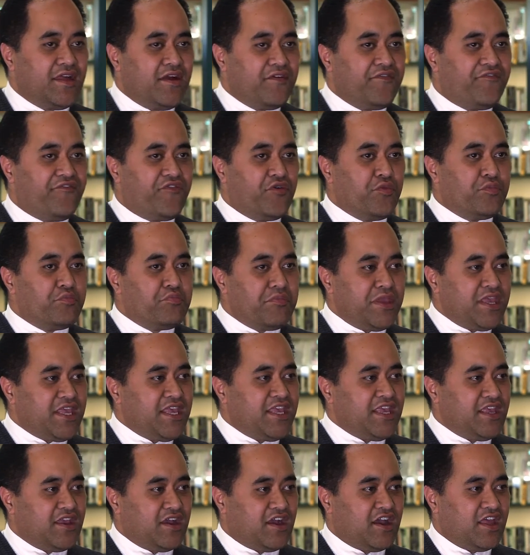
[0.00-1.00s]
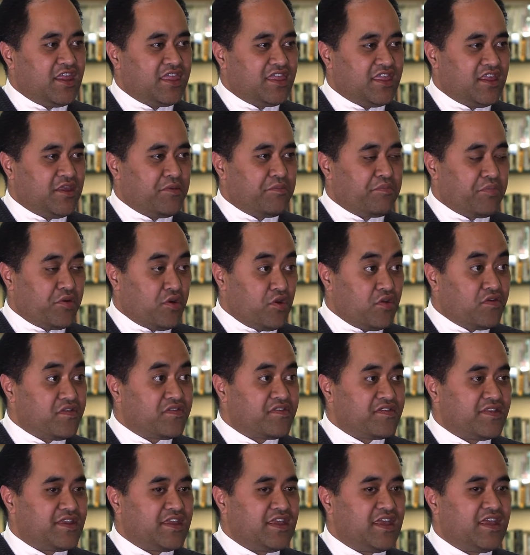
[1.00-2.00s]
For me, I think
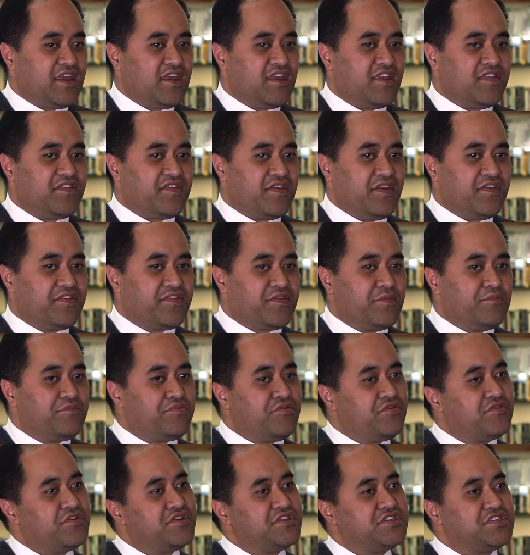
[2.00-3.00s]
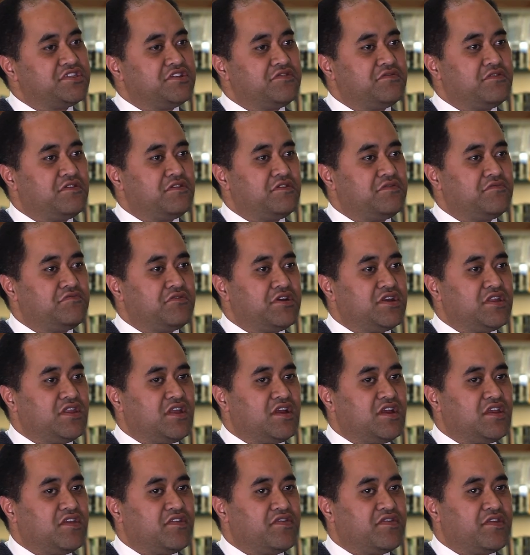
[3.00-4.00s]
personally, it's important to
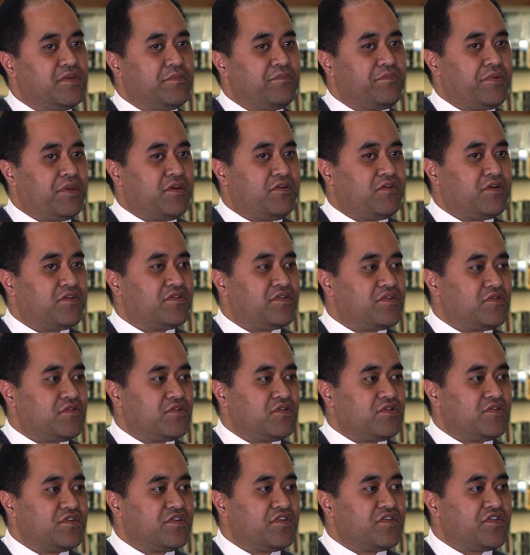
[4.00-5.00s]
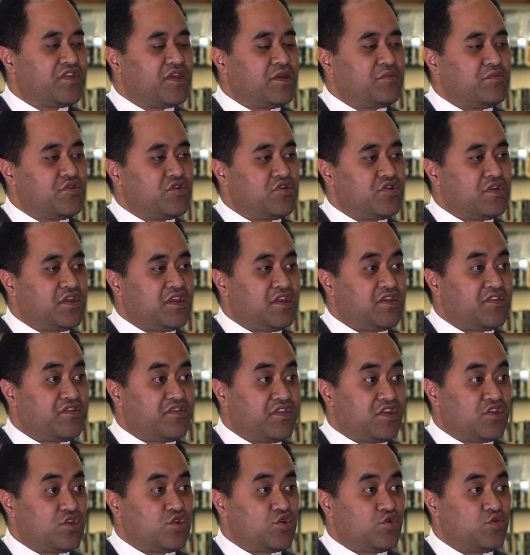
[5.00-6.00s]
realise that parents are on the same journey
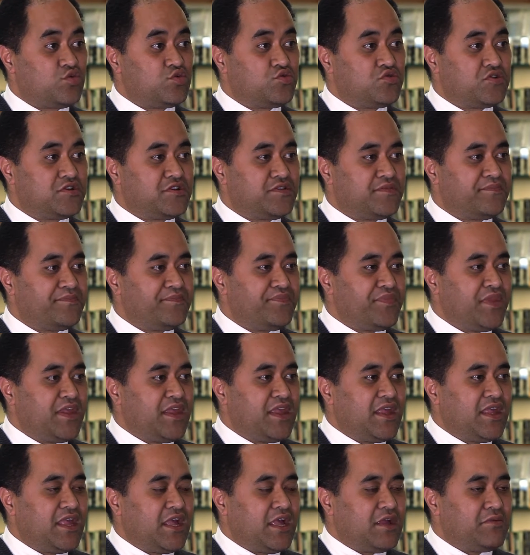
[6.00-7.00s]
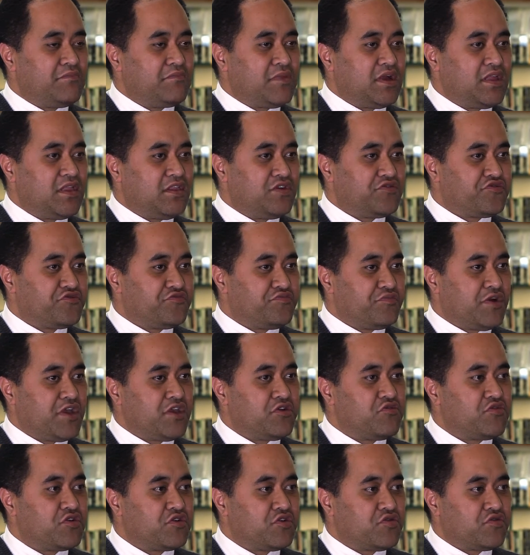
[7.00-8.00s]
as their children. A lot of
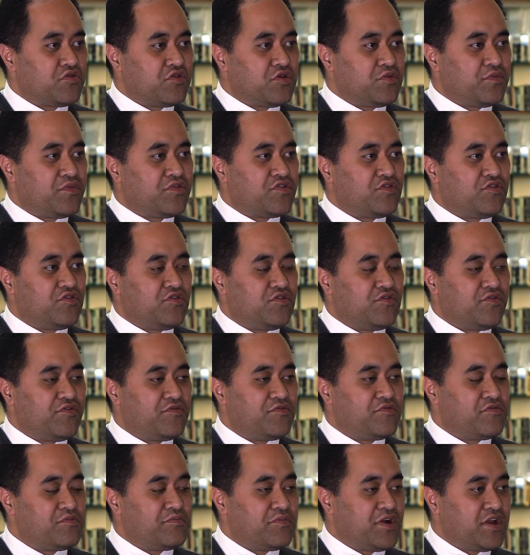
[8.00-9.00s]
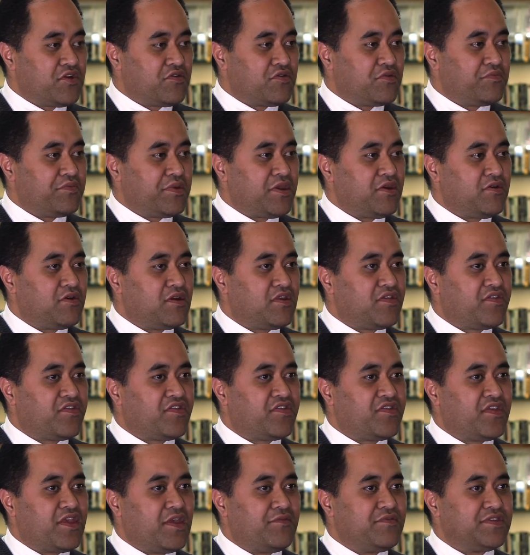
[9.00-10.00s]
migrant groups or migrant
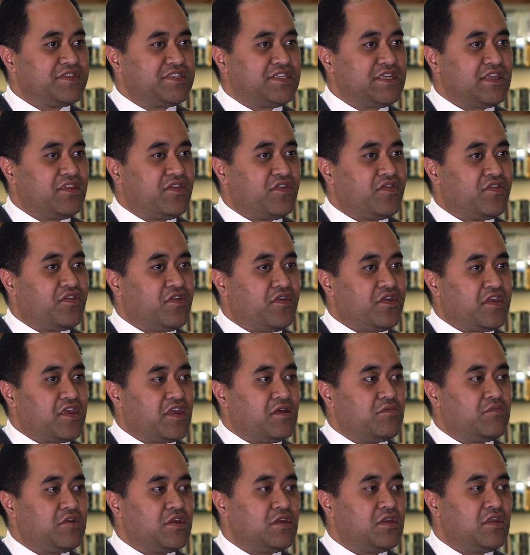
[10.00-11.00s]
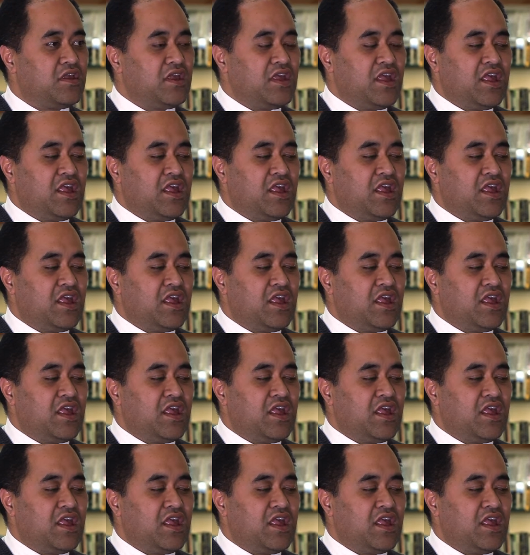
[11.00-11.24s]
parents have a tendency to come in,